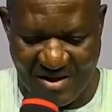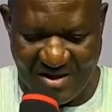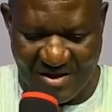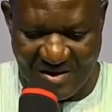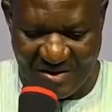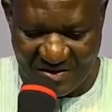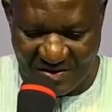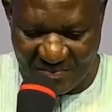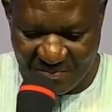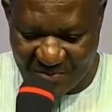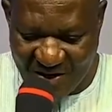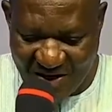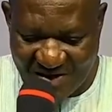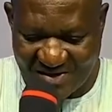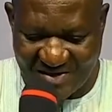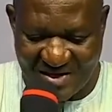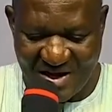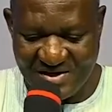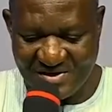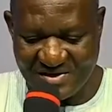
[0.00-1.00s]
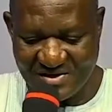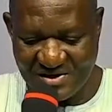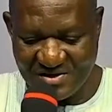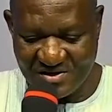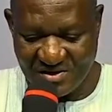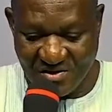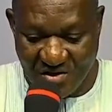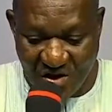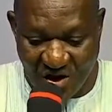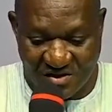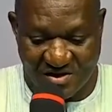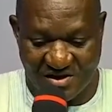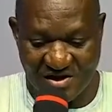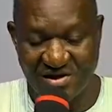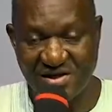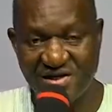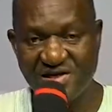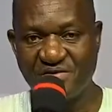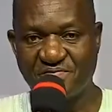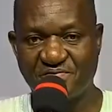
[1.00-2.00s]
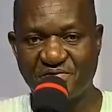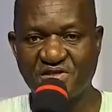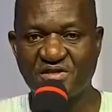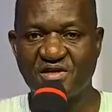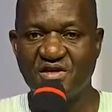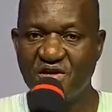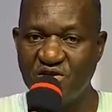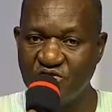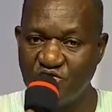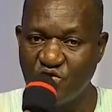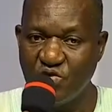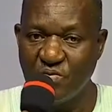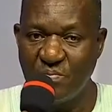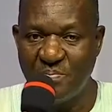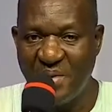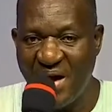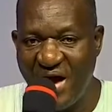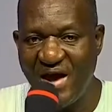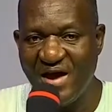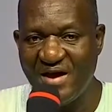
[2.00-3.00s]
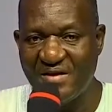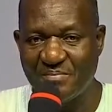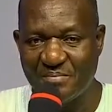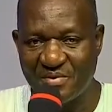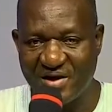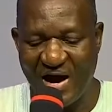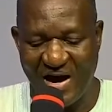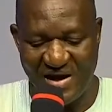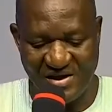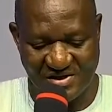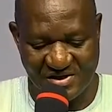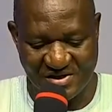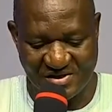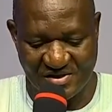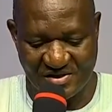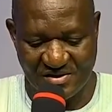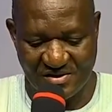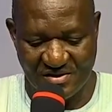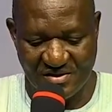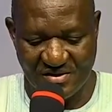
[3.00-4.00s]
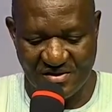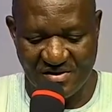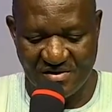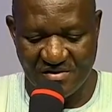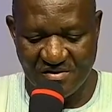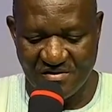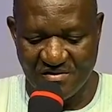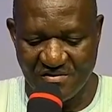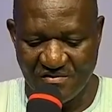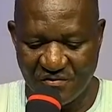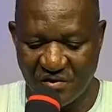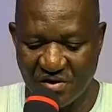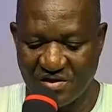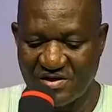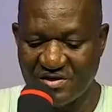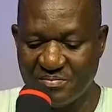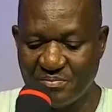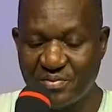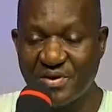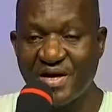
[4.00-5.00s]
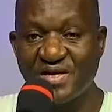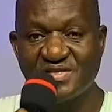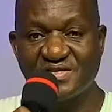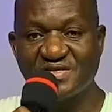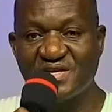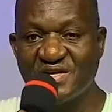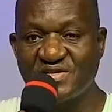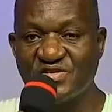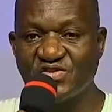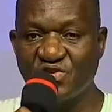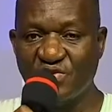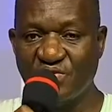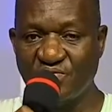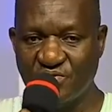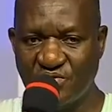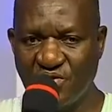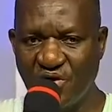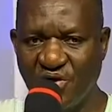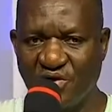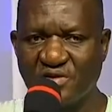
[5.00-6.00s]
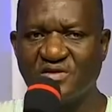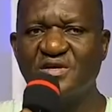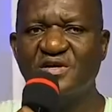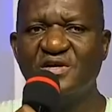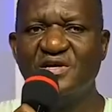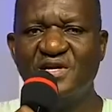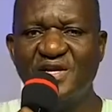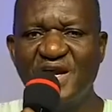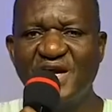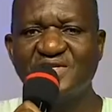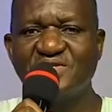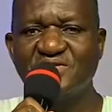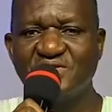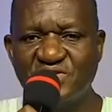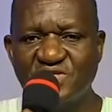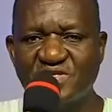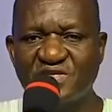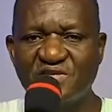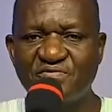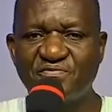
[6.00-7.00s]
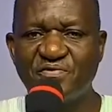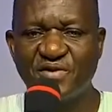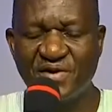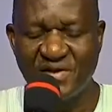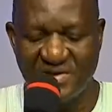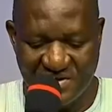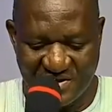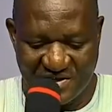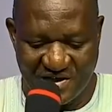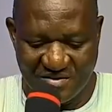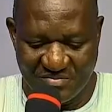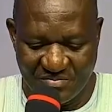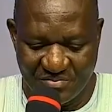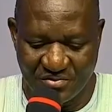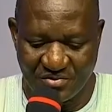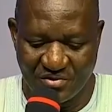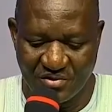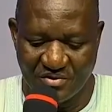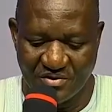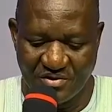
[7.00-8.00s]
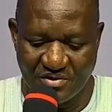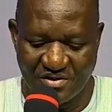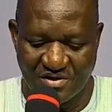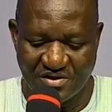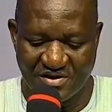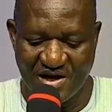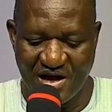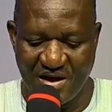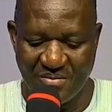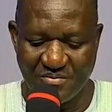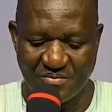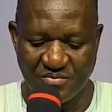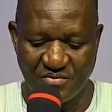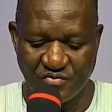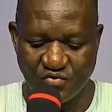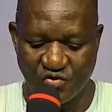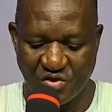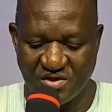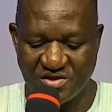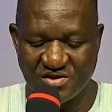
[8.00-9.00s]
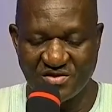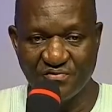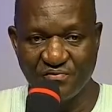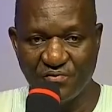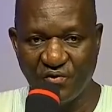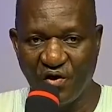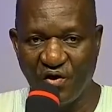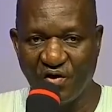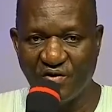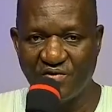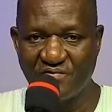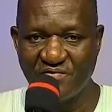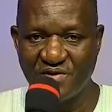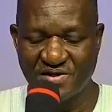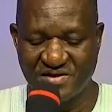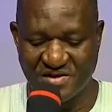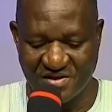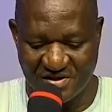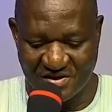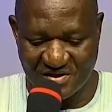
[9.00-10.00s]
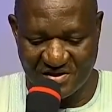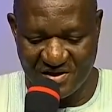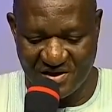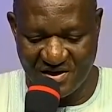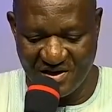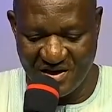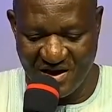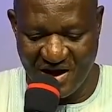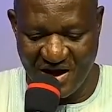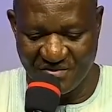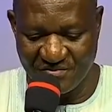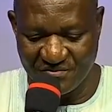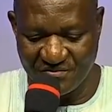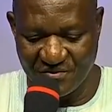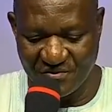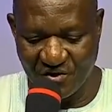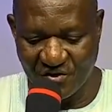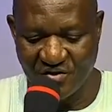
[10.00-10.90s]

The presence is not a gift. You pay a price for the presence of God. Let us see, for example, Psalm 24, verses 3 and 4.